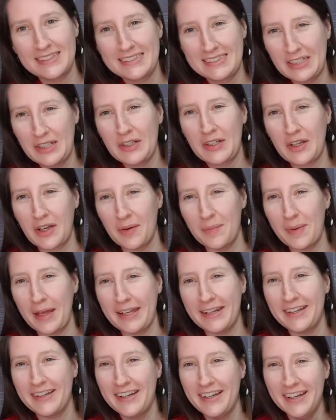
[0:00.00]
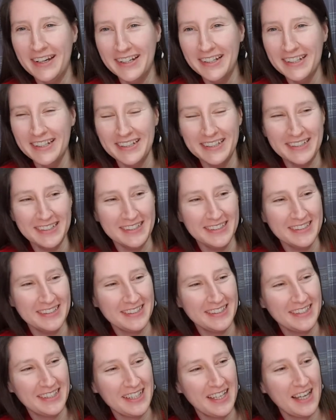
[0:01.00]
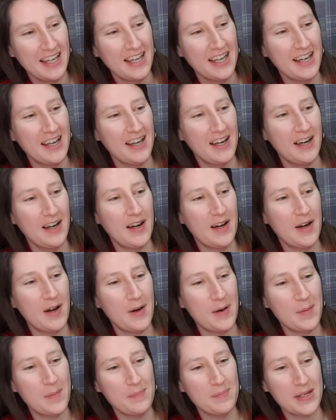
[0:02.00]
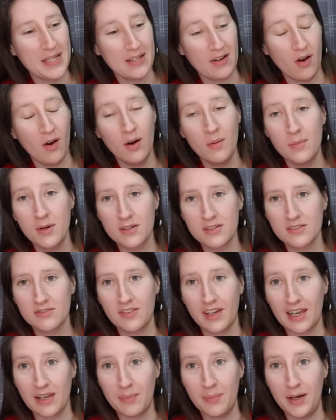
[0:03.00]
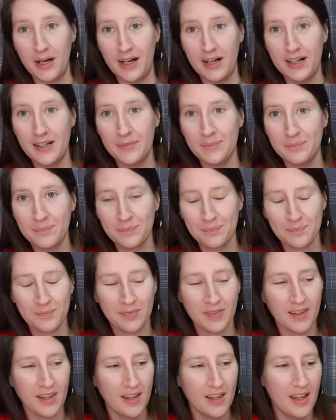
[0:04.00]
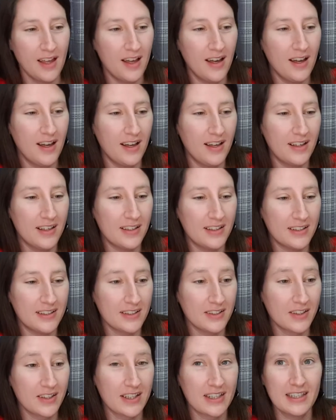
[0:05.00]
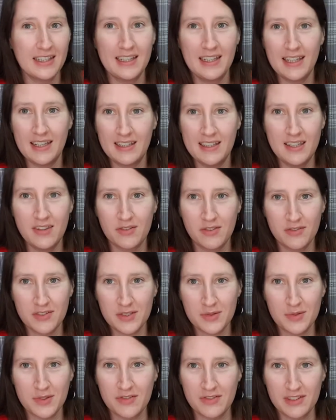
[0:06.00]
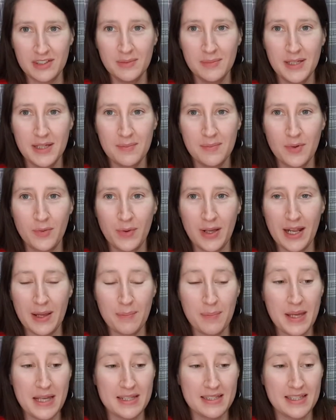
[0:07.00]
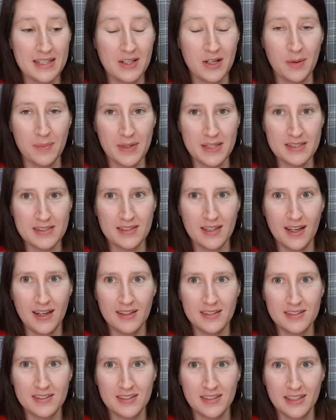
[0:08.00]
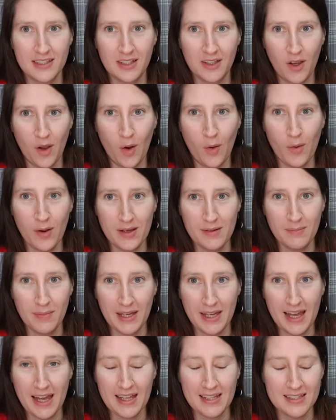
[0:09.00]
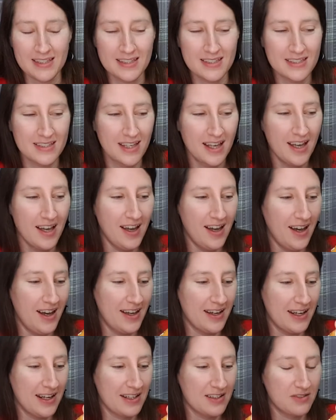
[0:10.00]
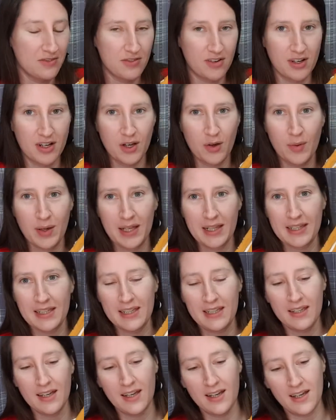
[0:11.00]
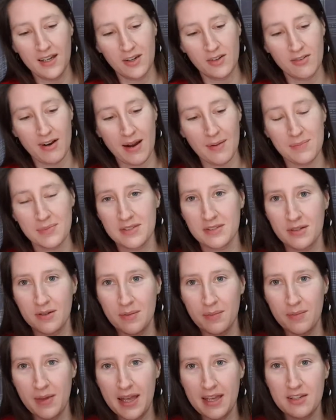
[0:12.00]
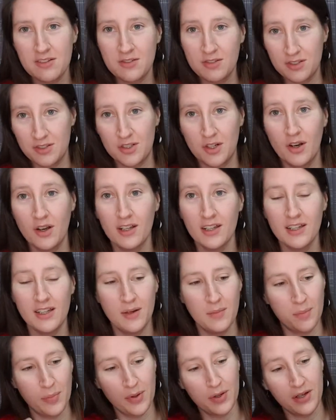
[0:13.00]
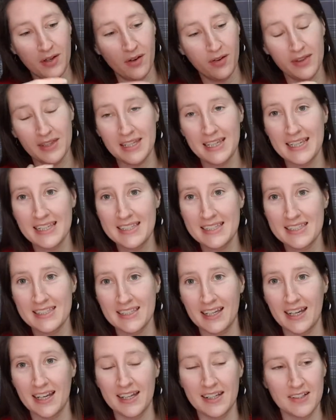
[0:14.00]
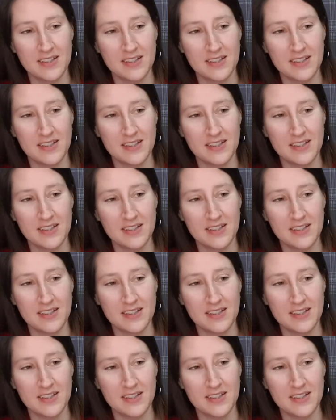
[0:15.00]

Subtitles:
could have gone better. It almost fell apart. Luckily, like neither of us were filming, but when I picked it up, it started to like go in my hands, and I had to very quickly grab some extra chocolate and put it on the inside,